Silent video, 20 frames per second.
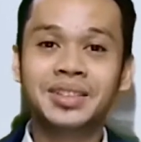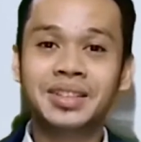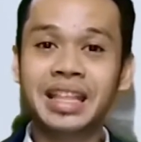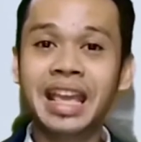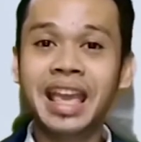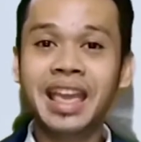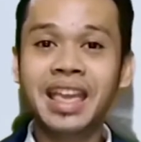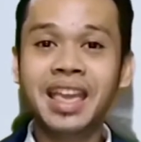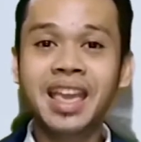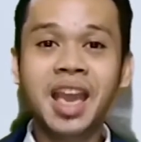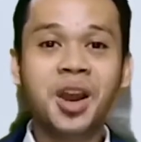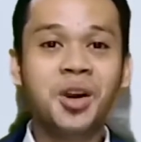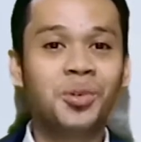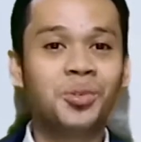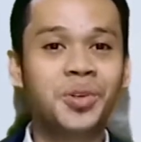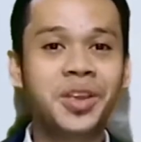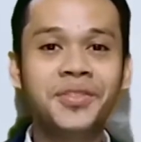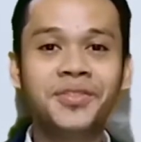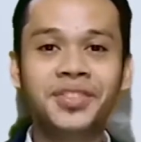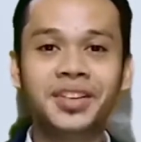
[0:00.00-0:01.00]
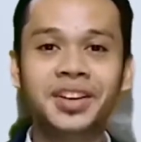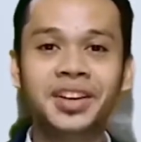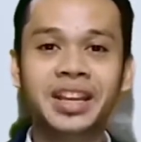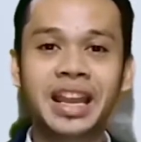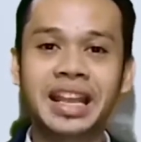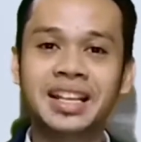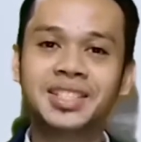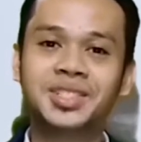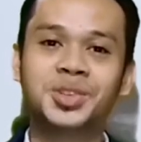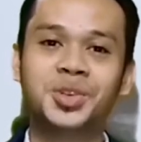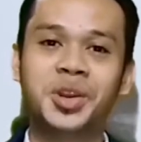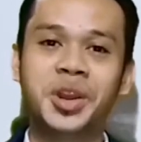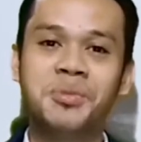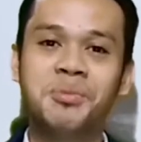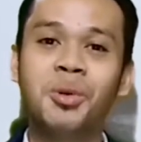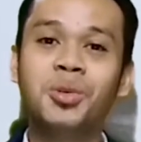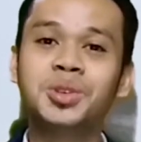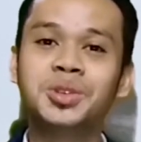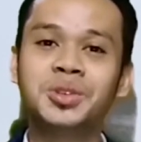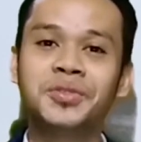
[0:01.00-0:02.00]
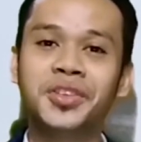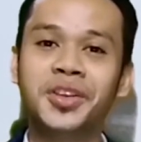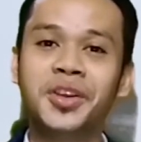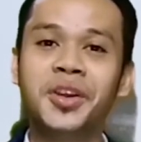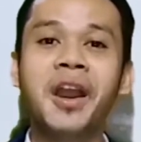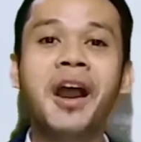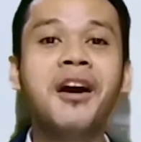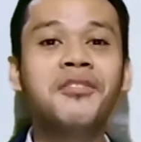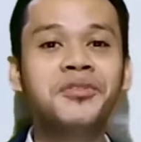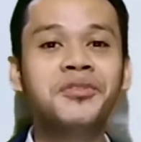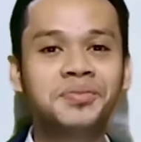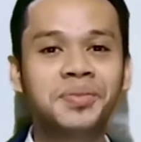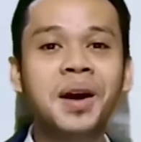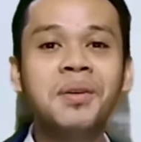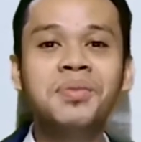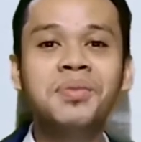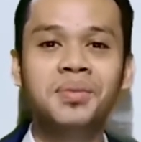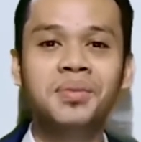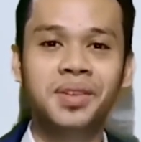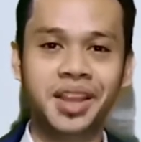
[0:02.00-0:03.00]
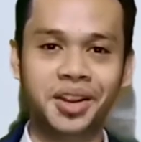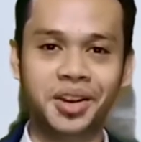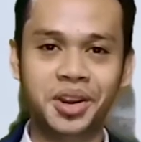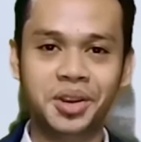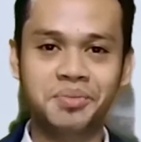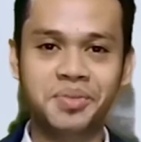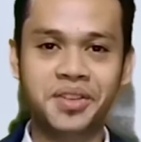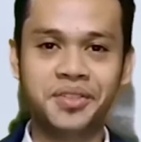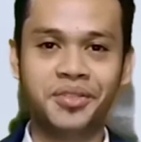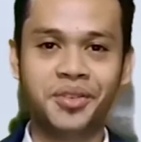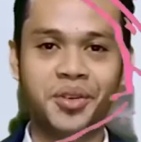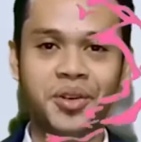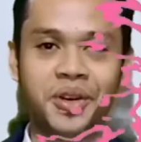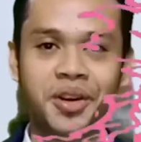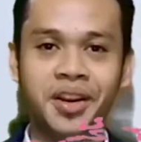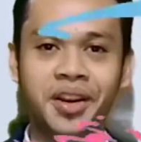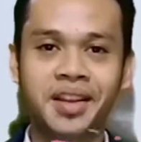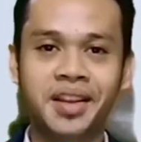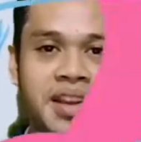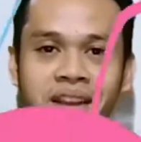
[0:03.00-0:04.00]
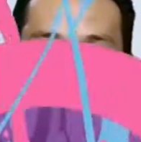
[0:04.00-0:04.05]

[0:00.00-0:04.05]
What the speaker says: Today, we've learned a story most of you have probably heard before.